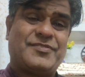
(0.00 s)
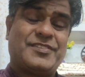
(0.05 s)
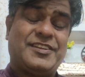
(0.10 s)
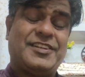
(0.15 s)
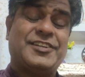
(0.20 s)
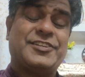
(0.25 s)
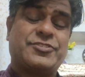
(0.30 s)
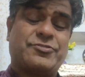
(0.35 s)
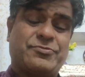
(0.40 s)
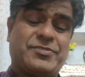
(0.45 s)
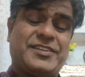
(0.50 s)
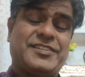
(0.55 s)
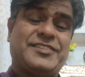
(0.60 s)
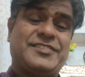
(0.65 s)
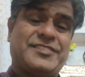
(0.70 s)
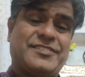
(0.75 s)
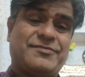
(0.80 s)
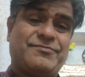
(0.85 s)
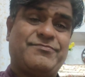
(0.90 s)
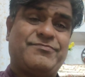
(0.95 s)
it's
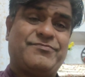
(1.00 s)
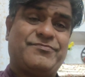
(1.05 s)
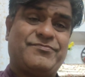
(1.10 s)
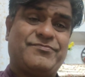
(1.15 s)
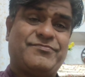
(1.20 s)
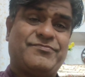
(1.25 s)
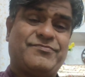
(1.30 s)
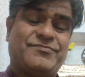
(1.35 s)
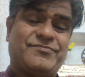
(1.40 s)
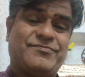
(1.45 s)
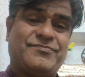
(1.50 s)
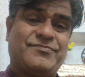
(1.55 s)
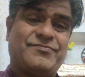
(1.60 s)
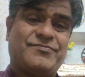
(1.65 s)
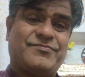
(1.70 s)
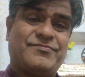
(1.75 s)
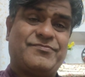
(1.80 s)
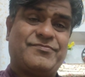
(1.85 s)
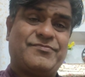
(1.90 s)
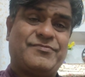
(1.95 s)
right.
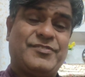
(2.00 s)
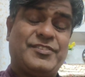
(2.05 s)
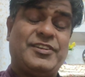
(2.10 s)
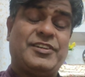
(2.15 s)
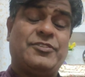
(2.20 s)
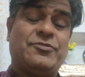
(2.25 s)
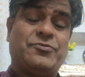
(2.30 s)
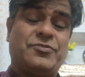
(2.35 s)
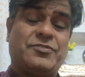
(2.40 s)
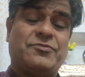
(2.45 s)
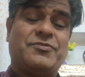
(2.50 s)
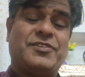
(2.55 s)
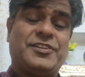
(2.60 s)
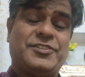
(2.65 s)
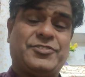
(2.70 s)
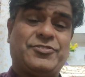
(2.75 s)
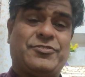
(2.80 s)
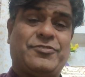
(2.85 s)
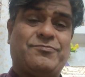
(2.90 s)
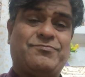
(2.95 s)
They are doing well
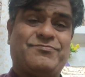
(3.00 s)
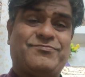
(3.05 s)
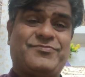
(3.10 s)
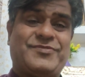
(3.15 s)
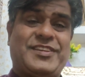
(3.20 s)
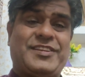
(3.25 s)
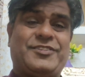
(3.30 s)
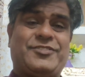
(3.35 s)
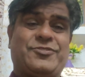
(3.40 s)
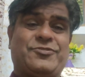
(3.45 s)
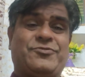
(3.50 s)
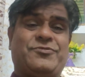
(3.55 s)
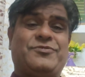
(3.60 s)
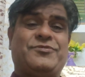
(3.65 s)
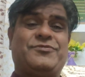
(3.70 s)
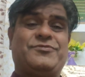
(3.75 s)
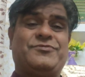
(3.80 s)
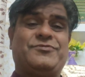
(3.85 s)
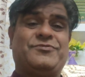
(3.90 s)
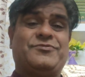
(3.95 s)
job. Thank you
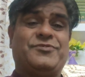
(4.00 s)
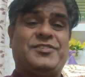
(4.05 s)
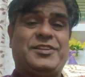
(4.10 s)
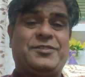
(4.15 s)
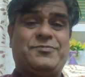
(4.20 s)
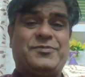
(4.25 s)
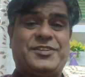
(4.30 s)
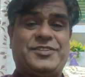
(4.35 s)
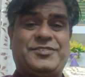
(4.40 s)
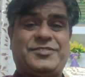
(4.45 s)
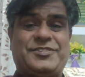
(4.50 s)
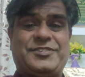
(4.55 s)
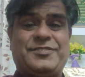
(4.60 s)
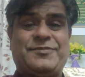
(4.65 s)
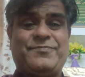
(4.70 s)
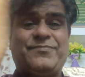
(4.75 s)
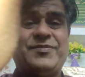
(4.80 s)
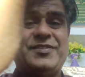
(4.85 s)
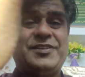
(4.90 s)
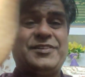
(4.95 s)
very much.
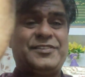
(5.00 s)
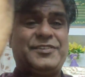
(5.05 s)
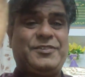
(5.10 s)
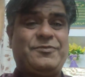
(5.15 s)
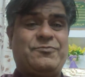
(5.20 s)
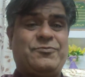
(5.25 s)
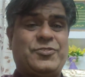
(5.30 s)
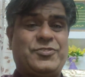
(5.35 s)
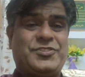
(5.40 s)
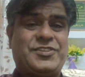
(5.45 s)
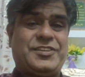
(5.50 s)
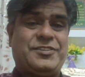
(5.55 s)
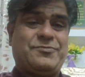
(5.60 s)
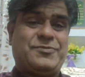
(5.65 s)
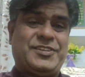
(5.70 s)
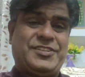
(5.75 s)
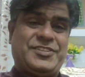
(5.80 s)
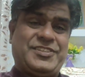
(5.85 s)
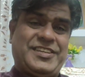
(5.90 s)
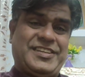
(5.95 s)
Keep watching
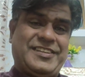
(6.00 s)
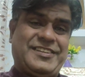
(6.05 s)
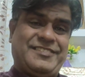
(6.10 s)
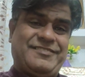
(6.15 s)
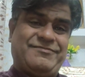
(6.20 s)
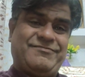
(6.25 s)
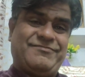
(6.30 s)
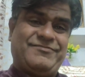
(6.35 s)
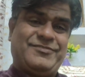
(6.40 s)
my channel.